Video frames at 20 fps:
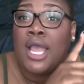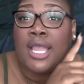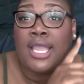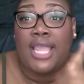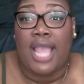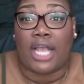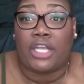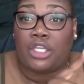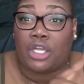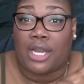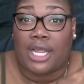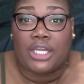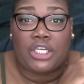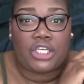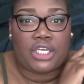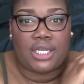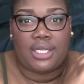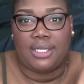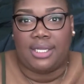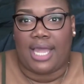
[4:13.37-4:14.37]
Yesterday,
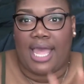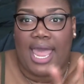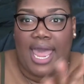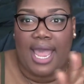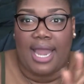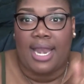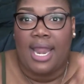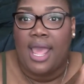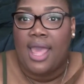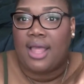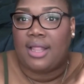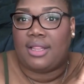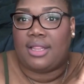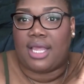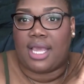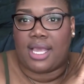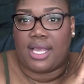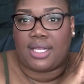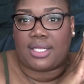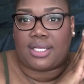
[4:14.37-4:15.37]
she led
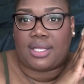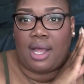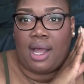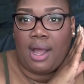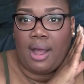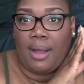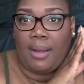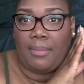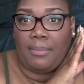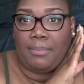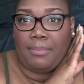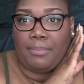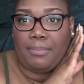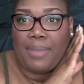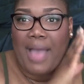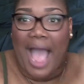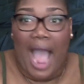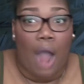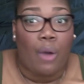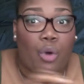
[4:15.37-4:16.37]
this
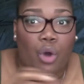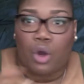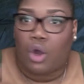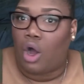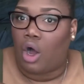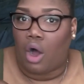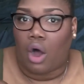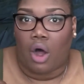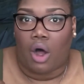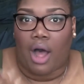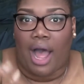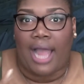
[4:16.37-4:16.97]
power call.